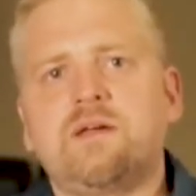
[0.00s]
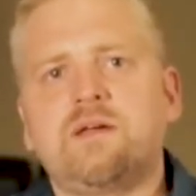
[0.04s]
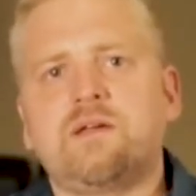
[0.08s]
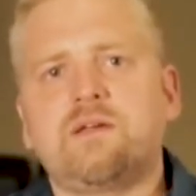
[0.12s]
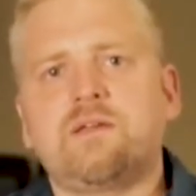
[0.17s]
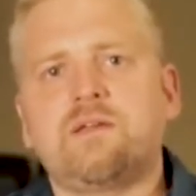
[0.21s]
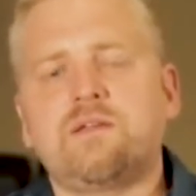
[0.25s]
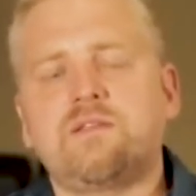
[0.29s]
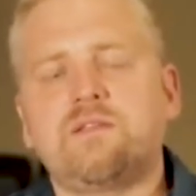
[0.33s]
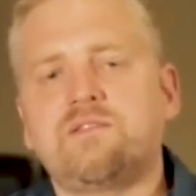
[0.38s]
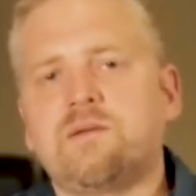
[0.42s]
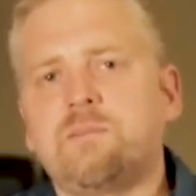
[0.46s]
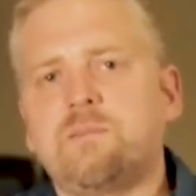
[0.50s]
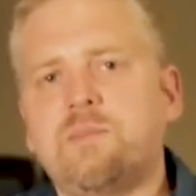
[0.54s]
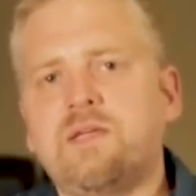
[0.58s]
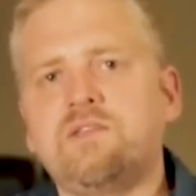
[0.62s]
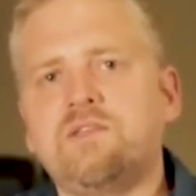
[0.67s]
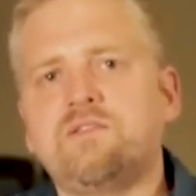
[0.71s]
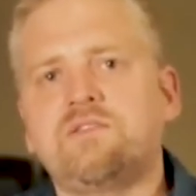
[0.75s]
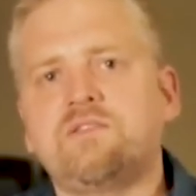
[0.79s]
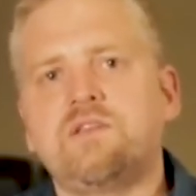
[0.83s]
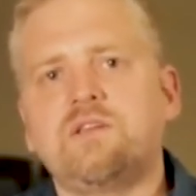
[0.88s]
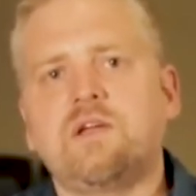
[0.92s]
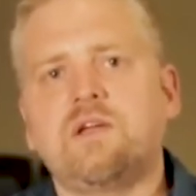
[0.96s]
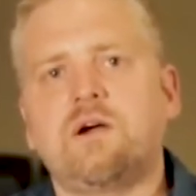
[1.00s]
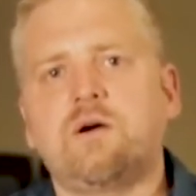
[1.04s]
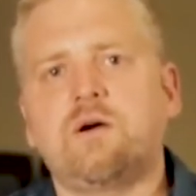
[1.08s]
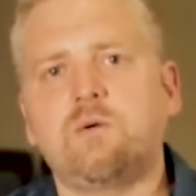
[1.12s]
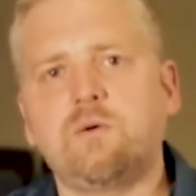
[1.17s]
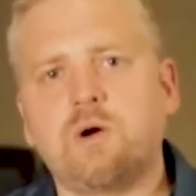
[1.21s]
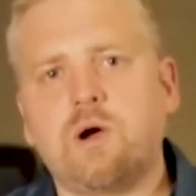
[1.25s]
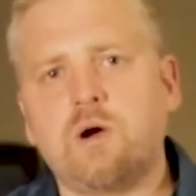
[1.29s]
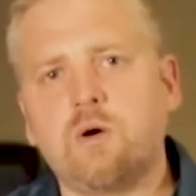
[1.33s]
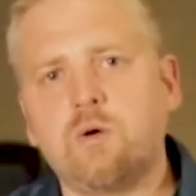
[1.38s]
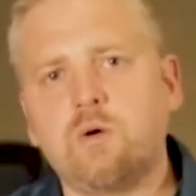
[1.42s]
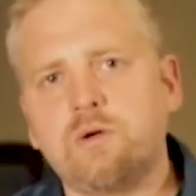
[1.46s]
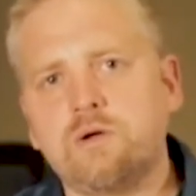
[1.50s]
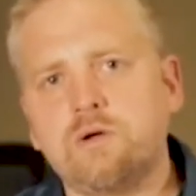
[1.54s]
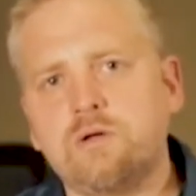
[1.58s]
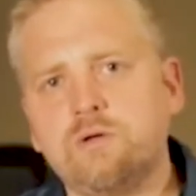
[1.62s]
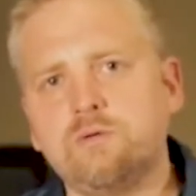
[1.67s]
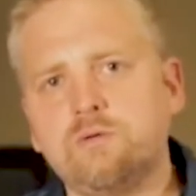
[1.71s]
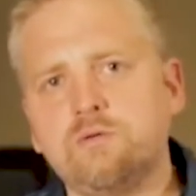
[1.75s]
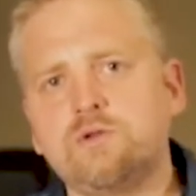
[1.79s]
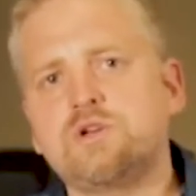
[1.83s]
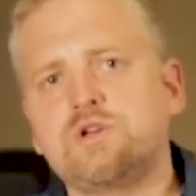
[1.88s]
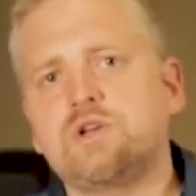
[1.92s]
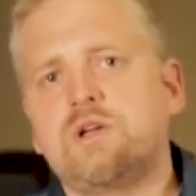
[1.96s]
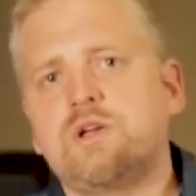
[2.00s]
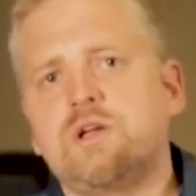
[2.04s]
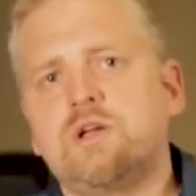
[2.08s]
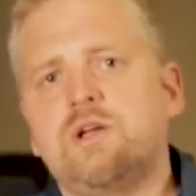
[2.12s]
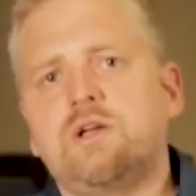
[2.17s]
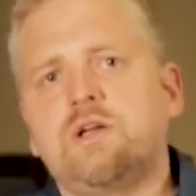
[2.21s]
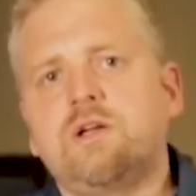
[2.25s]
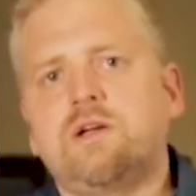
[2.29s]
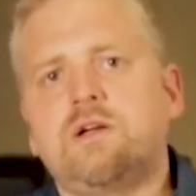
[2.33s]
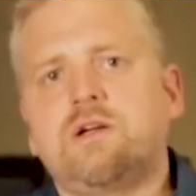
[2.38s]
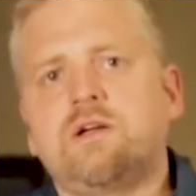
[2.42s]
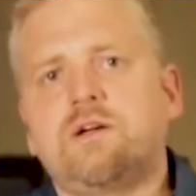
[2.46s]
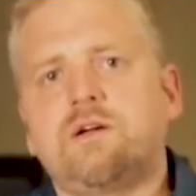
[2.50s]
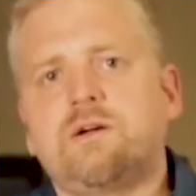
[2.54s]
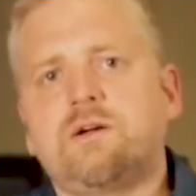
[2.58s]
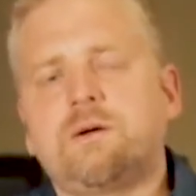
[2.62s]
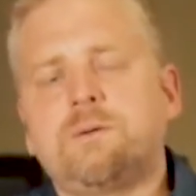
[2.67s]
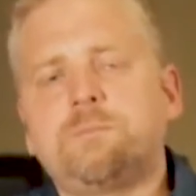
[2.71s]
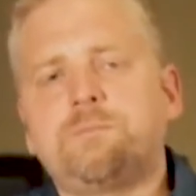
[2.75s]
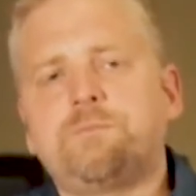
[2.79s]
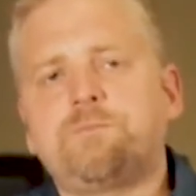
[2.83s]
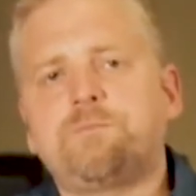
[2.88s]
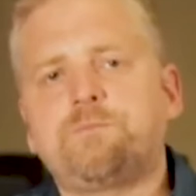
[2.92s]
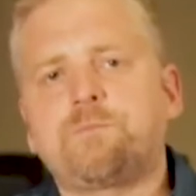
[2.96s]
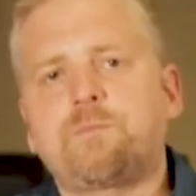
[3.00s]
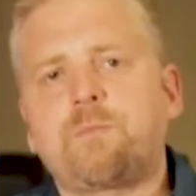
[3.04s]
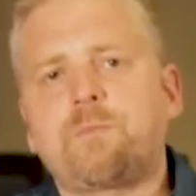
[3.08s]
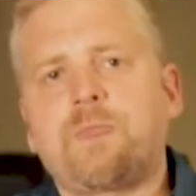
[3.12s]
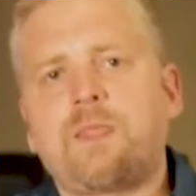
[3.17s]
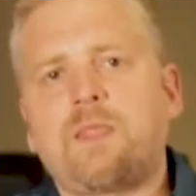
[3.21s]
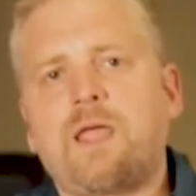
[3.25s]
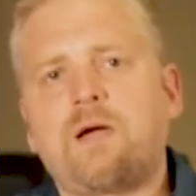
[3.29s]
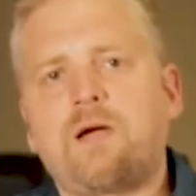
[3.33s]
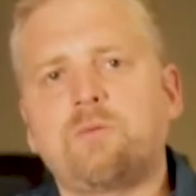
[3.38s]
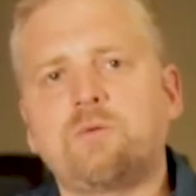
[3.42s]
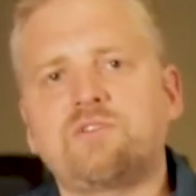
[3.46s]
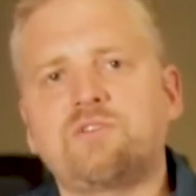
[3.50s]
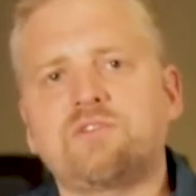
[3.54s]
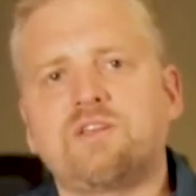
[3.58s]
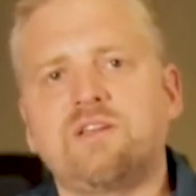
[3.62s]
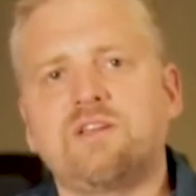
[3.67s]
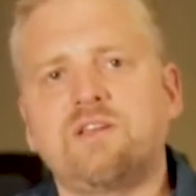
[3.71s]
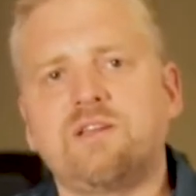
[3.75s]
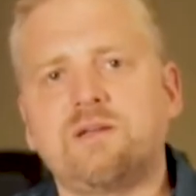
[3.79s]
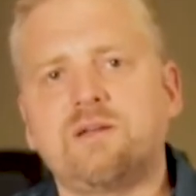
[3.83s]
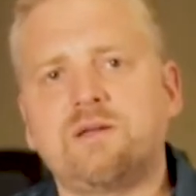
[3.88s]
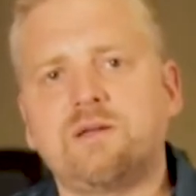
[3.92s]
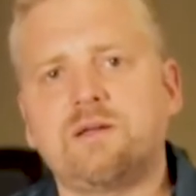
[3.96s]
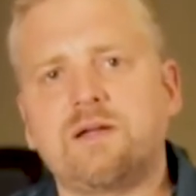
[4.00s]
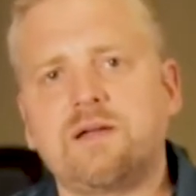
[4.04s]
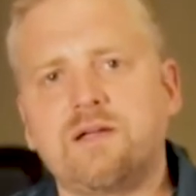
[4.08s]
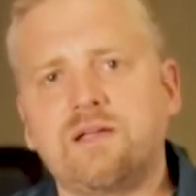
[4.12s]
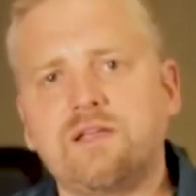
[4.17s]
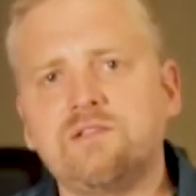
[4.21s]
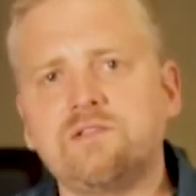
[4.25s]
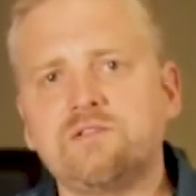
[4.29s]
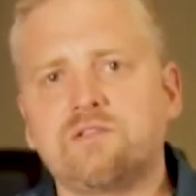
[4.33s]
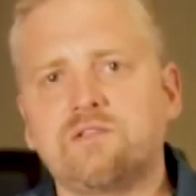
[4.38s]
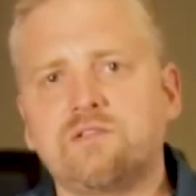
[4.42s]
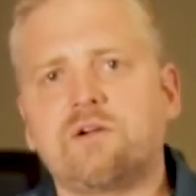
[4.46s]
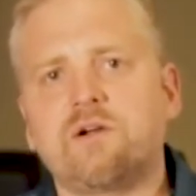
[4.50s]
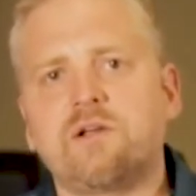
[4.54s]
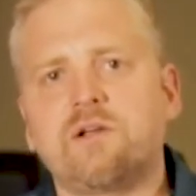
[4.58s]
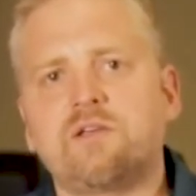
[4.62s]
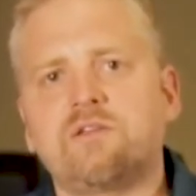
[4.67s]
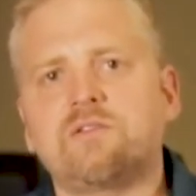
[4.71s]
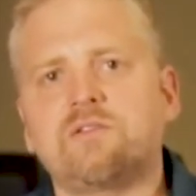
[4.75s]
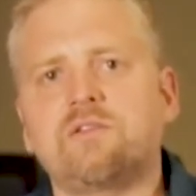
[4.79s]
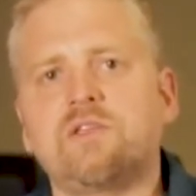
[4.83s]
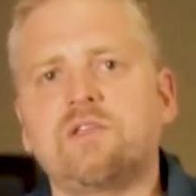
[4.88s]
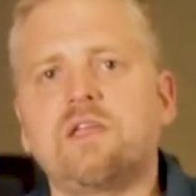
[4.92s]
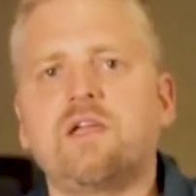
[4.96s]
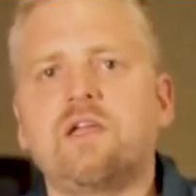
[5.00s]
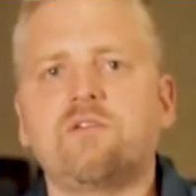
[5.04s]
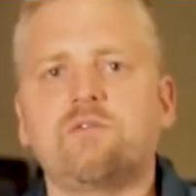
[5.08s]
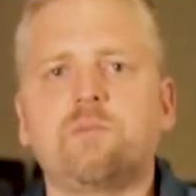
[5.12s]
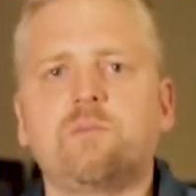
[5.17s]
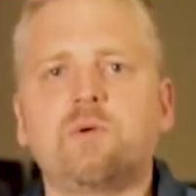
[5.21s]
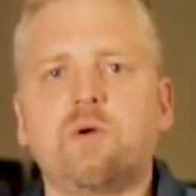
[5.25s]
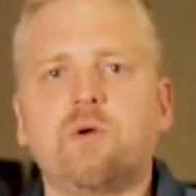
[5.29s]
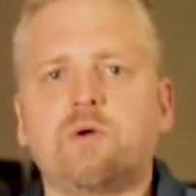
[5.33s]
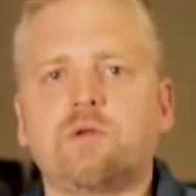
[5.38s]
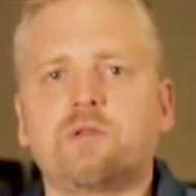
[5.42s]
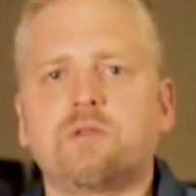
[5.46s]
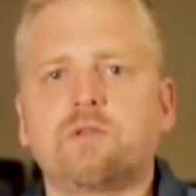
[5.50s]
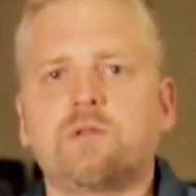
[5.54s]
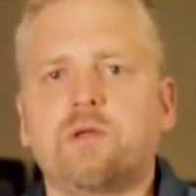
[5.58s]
It's amazing how huge, I would say, interest they have brought.